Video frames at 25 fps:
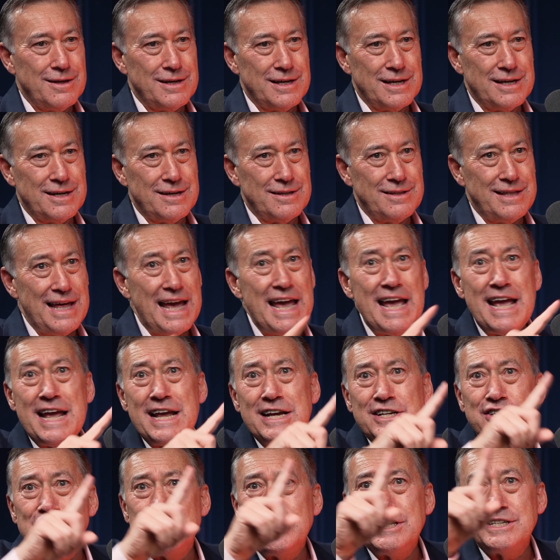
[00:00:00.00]

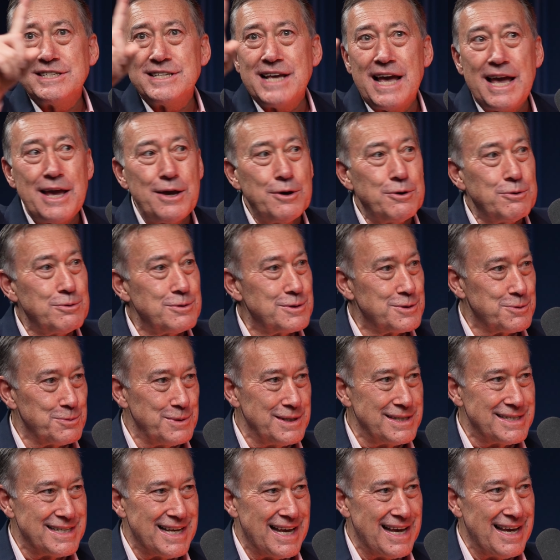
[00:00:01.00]
There she sails,
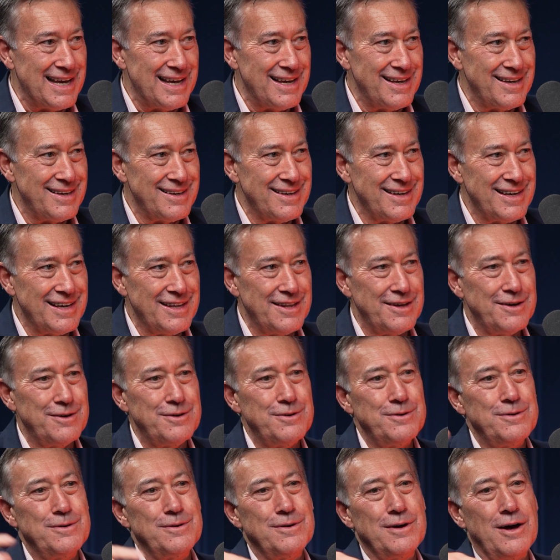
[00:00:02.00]
we say,
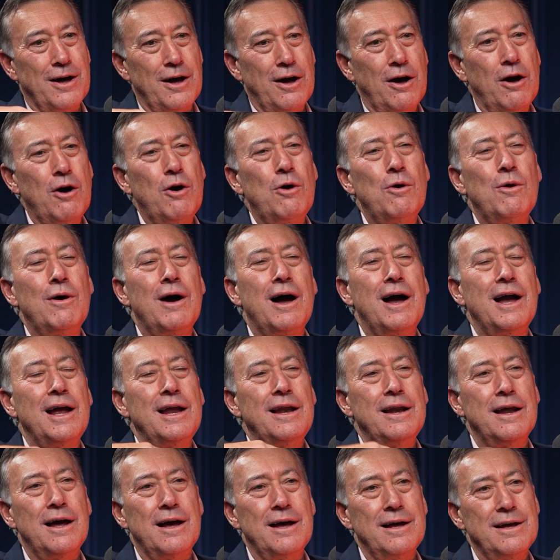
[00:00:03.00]

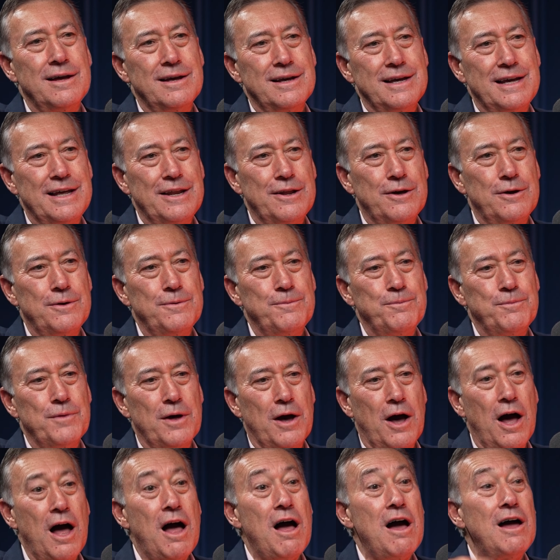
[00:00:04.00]

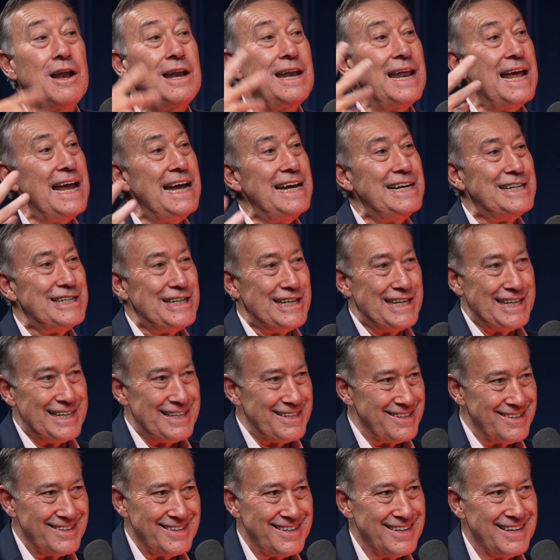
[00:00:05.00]
Our
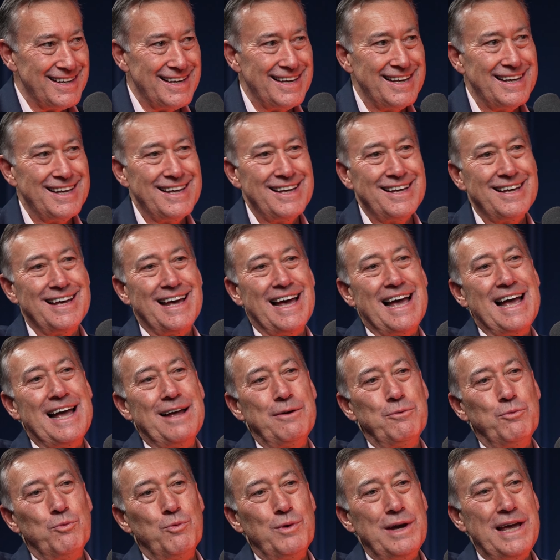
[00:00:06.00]
Lady.
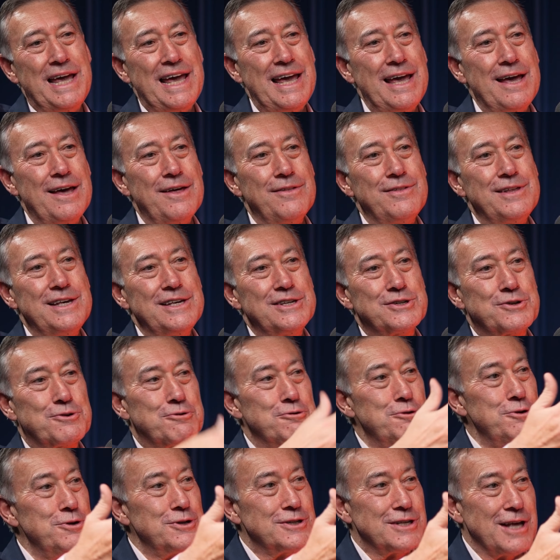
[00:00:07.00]
And we hear these
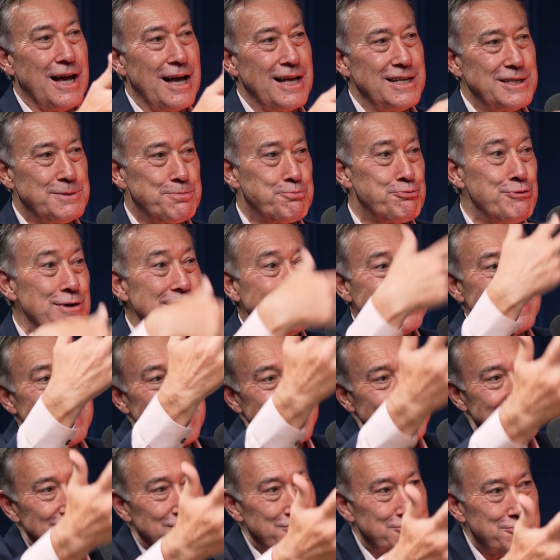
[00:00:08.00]
cruise lines,
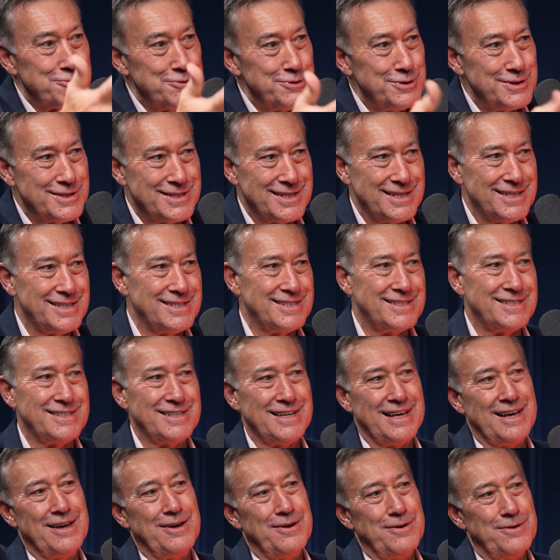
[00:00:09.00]
Princess Cruises,